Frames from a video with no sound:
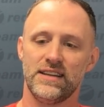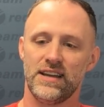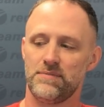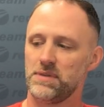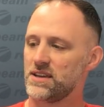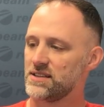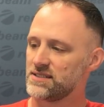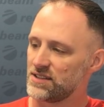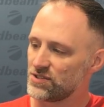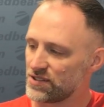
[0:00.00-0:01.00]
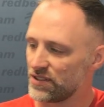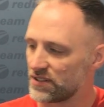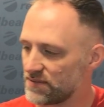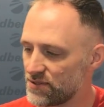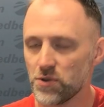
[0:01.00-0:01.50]
And because they just
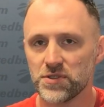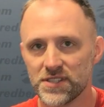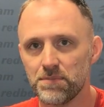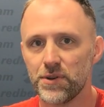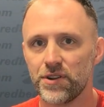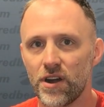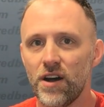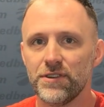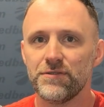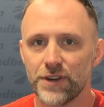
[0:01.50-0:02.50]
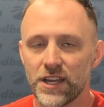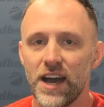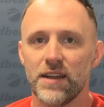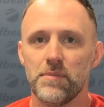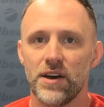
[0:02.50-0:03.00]
look so simple, they're often
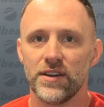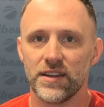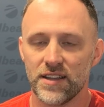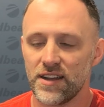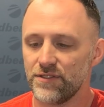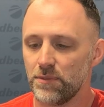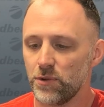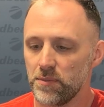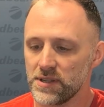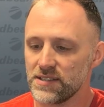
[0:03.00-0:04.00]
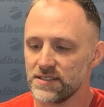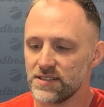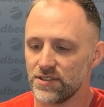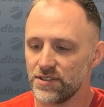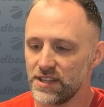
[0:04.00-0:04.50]
forgot about in a lot of deployments
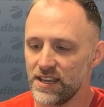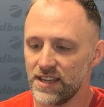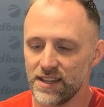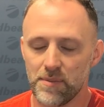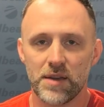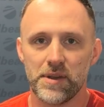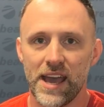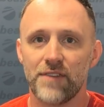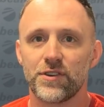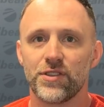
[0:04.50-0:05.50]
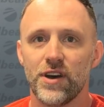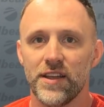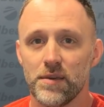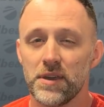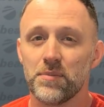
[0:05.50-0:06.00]
until the end. They become an afterthought,
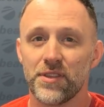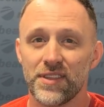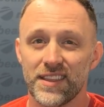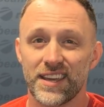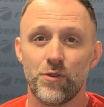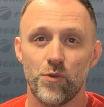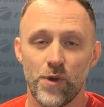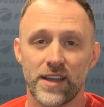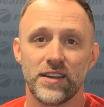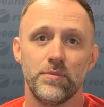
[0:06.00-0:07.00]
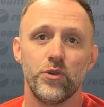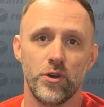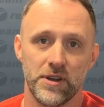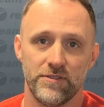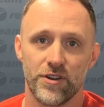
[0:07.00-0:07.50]
and they become the thing that can wreck a
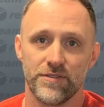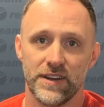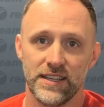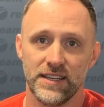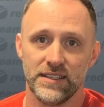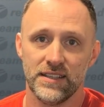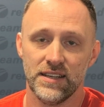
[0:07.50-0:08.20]
deployment of RFID.